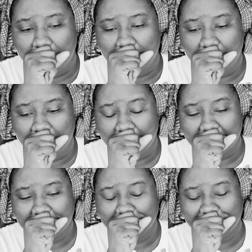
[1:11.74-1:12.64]

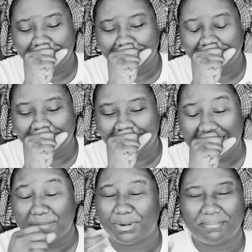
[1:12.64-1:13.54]

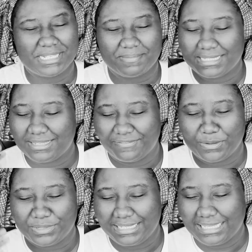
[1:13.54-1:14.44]
I promised myself I
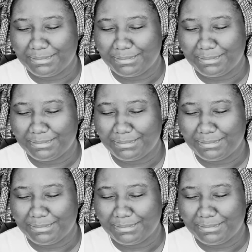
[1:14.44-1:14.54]
wouldn't get